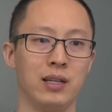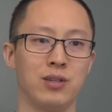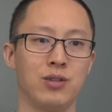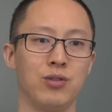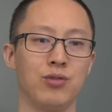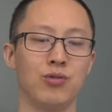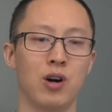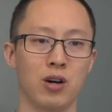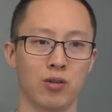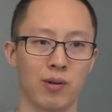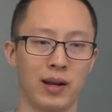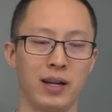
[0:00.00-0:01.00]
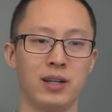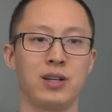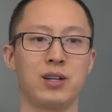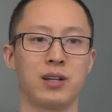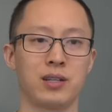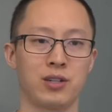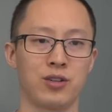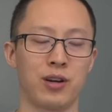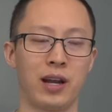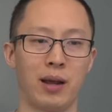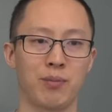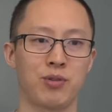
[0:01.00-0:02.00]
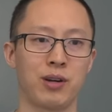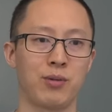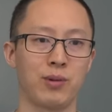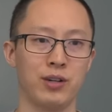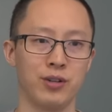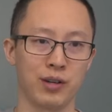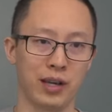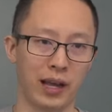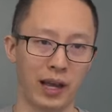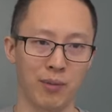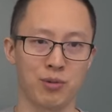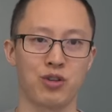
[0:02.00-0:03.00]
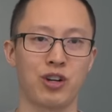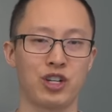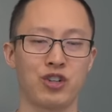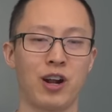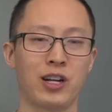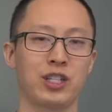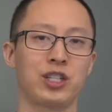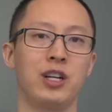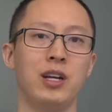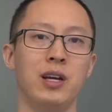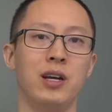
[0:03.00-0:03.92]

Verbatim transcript: into long range, such as your hamstring when you're doing a hamstring stretch.